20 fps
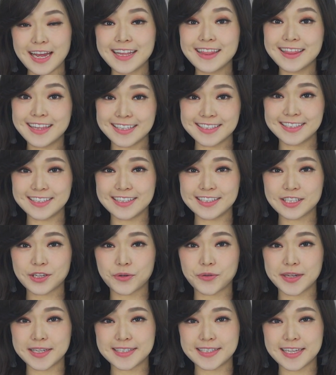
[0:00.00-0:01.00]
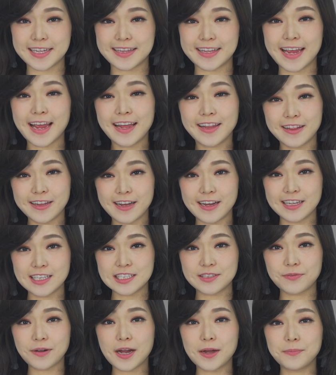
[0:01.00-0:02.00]
and this is Korea's daily
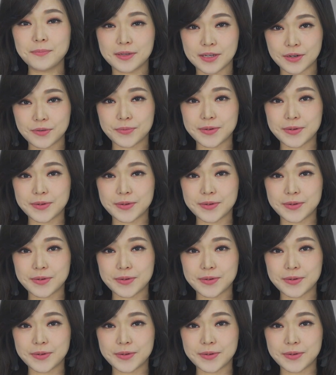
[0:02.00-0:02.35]
headlines from